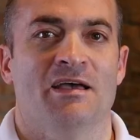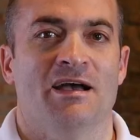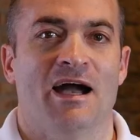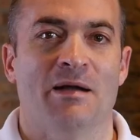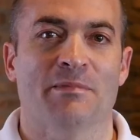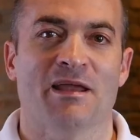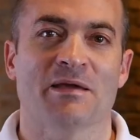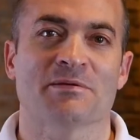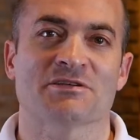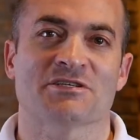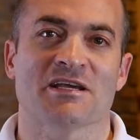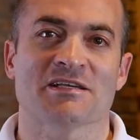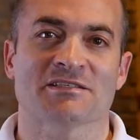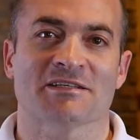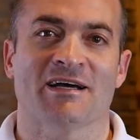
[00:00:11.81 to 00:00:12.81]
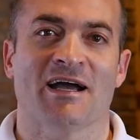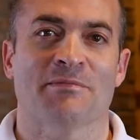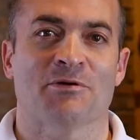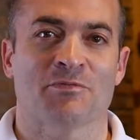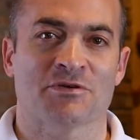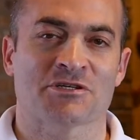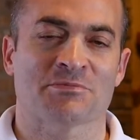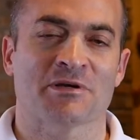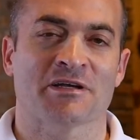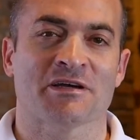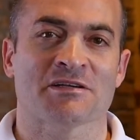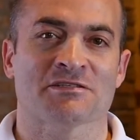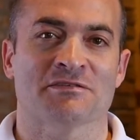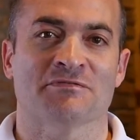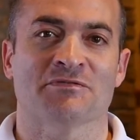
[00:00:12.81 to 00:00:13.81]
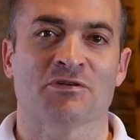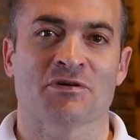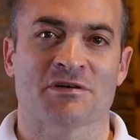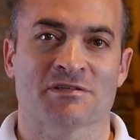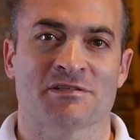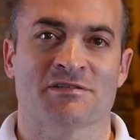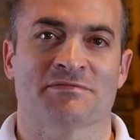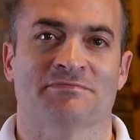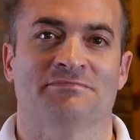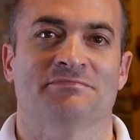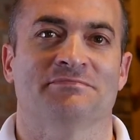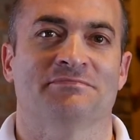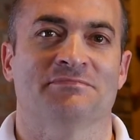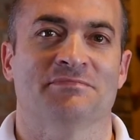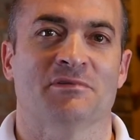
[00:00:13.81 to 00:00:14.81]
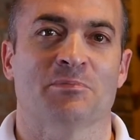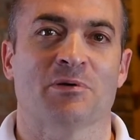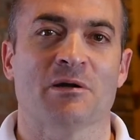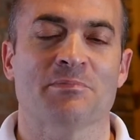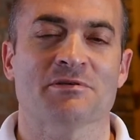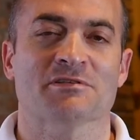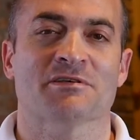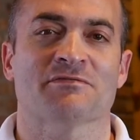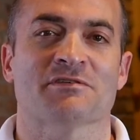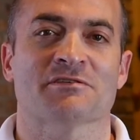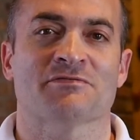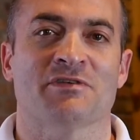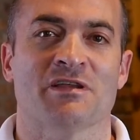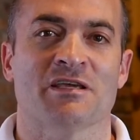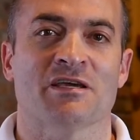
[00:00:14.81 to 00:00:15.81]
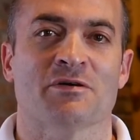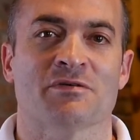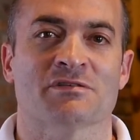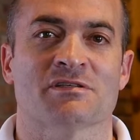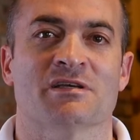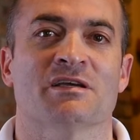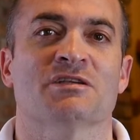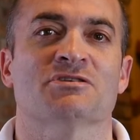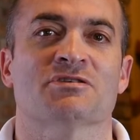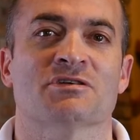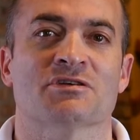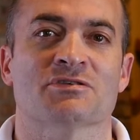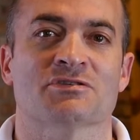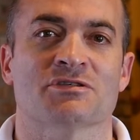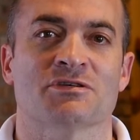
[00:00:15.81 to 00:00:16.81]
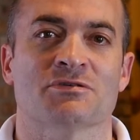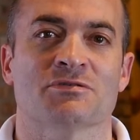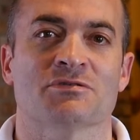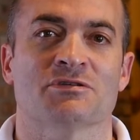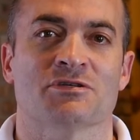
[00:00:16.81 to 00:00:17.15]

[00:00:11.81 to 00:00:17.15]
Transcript: Hi, my name is Jason Hyman with Schmidt Custom Floors. The purpose of this video is to introduce you